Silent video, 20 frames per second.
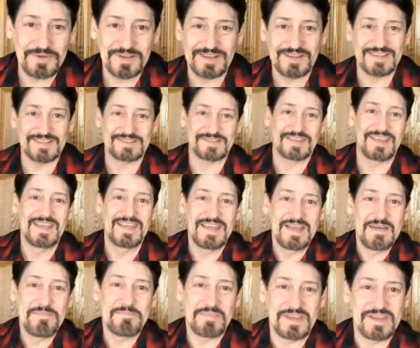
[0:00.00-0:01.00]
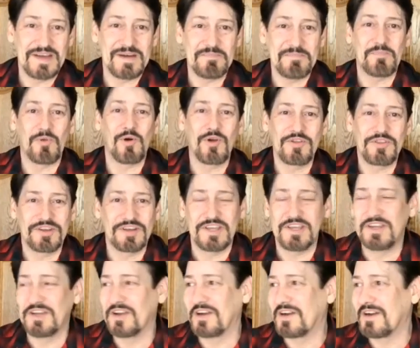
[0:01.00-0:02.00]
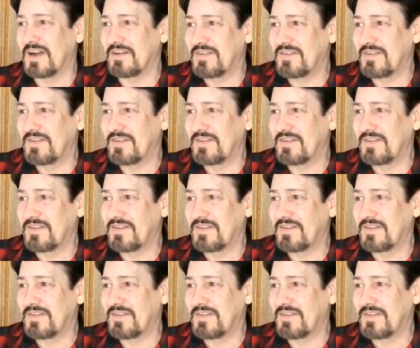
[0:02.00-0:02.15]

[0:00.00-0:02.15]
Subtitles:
but it's become more than a year.